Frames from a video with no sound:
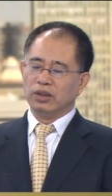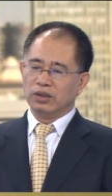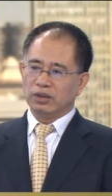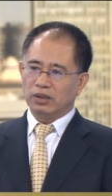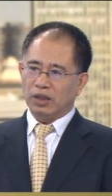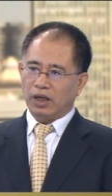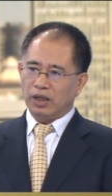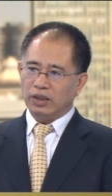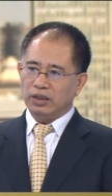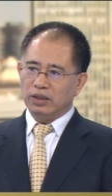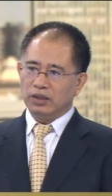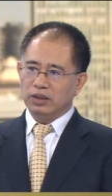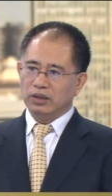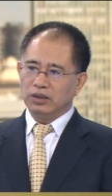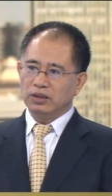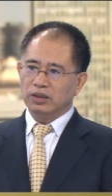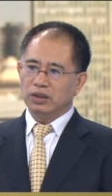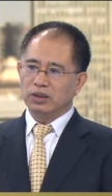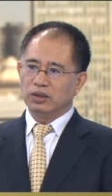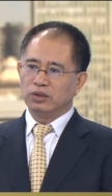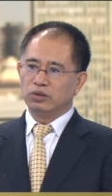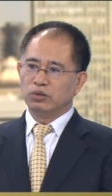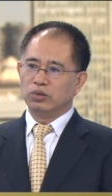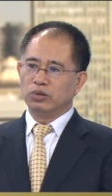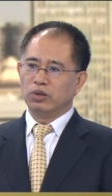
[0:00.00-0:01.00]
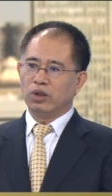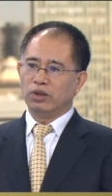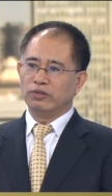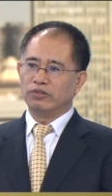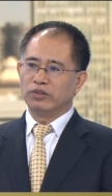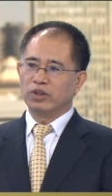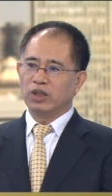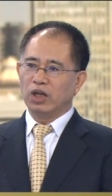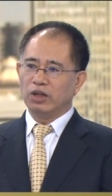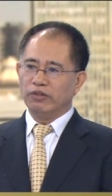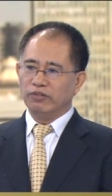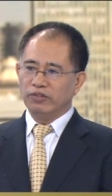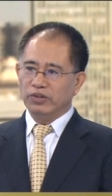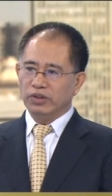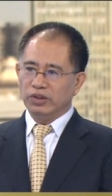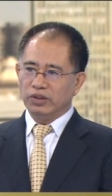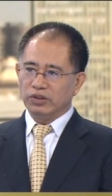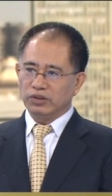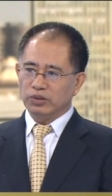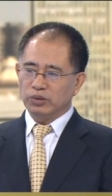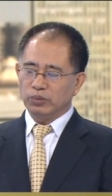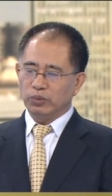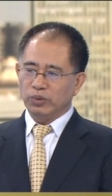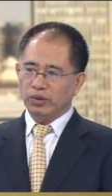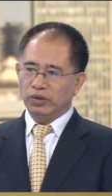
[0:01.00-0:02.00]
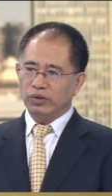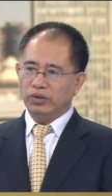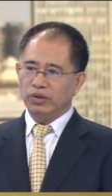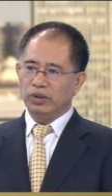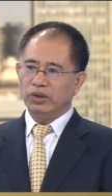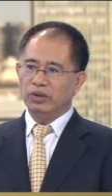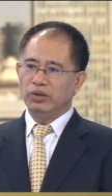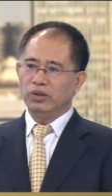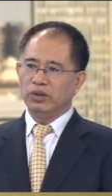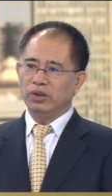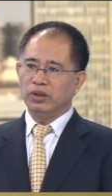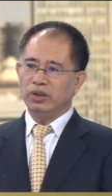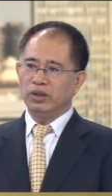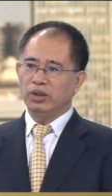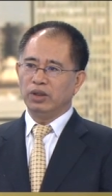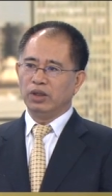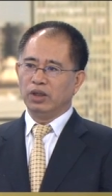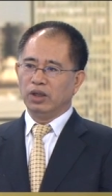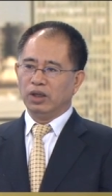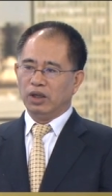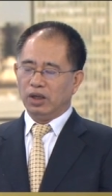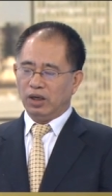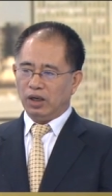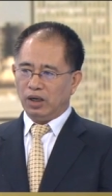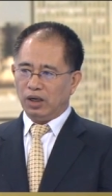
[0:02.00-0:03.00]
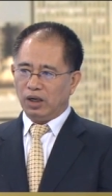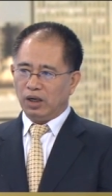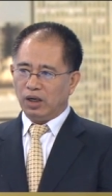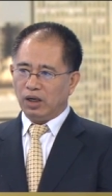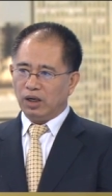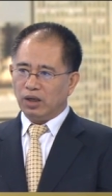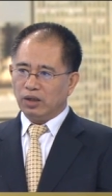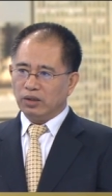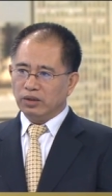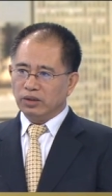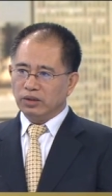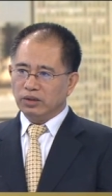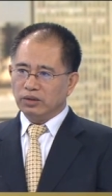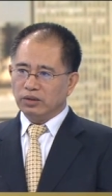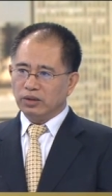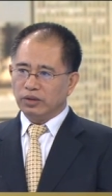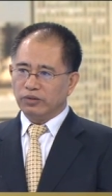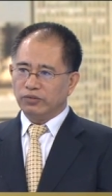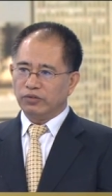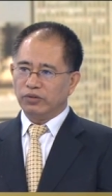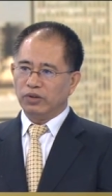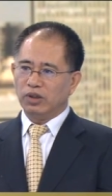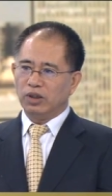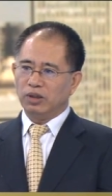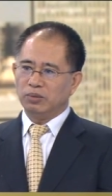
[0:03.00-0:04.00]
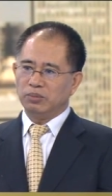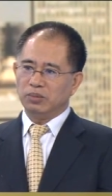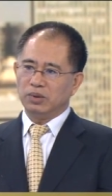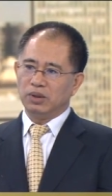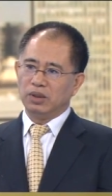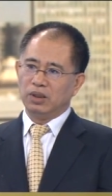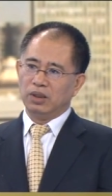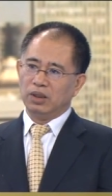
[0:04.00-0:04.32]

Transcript: tightened rule of governance within the firm.